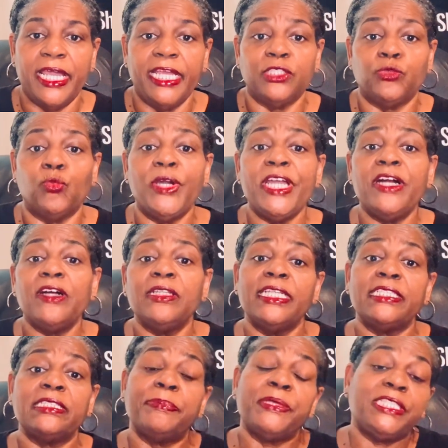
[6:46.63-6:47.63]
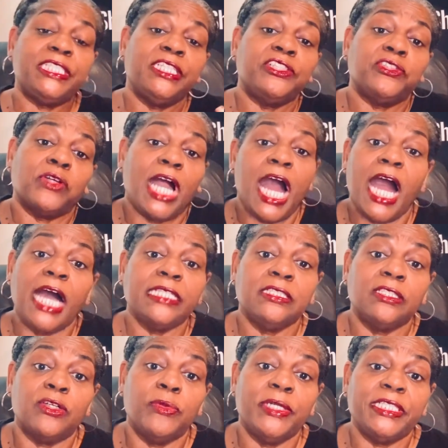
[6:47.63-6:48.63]
as well as the potential
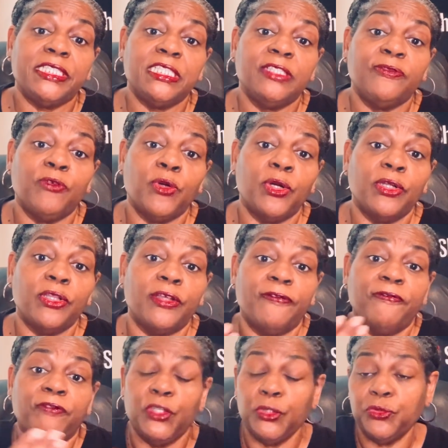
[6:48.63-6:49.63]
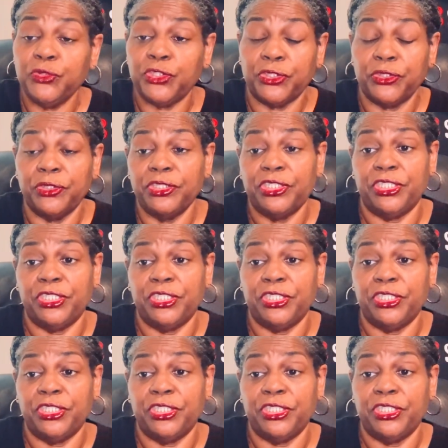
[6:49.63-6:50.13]
consequences for the future